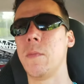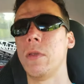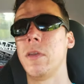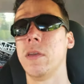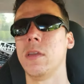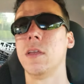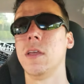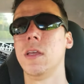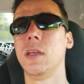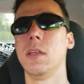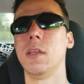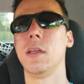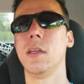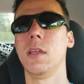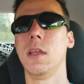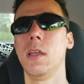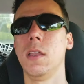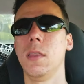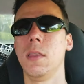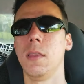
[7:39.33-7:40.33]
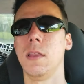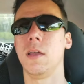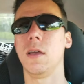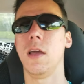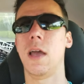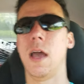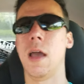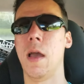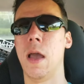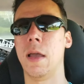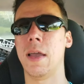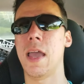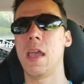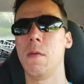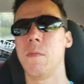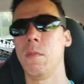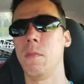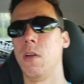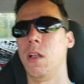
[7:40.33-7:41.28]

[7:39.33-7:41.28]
and I gave